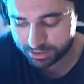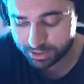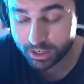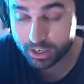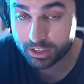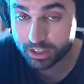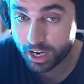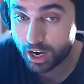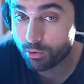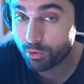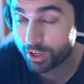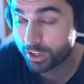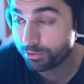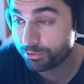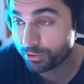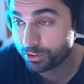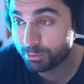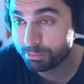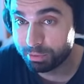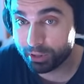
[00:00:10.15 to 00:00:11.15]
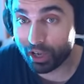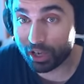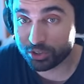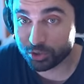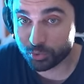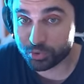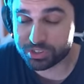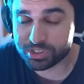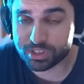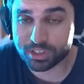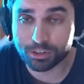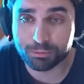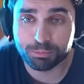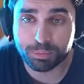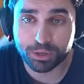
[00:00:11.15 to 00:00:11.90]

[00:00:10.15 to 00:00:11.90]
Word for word: Uh, get ready for the plot twist here.